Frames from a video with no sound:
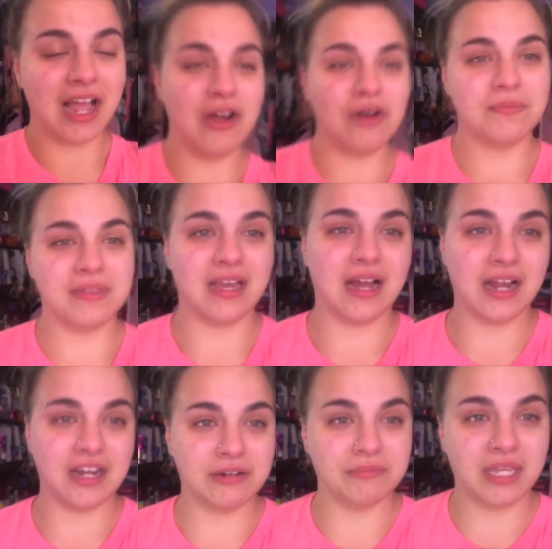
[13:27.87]
I hope they
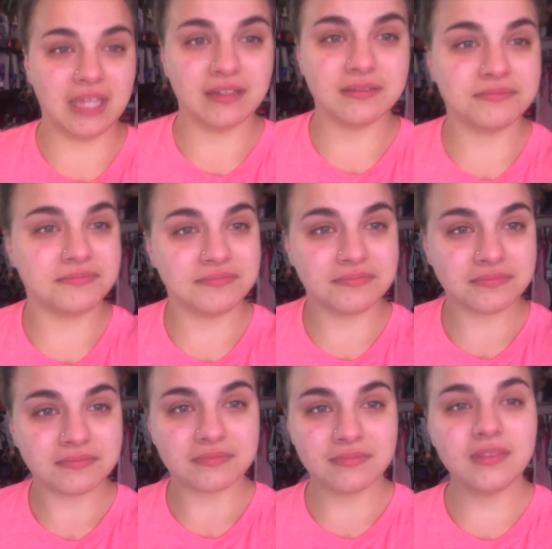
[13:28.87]
hire me.
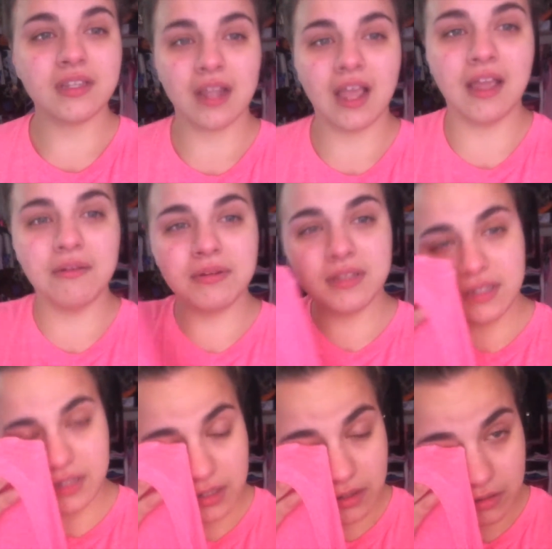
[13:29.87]
I
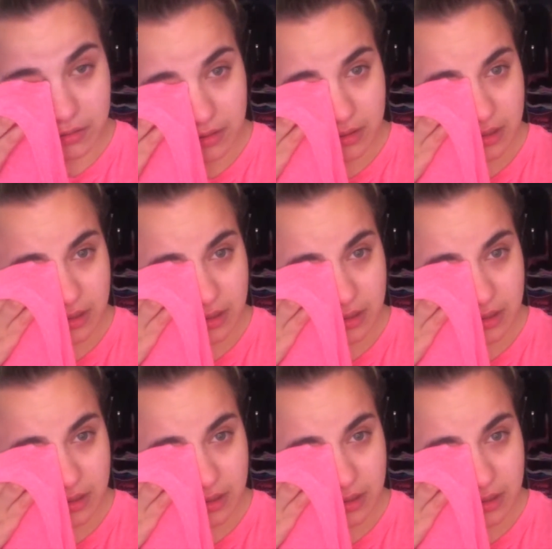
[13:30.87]
really do.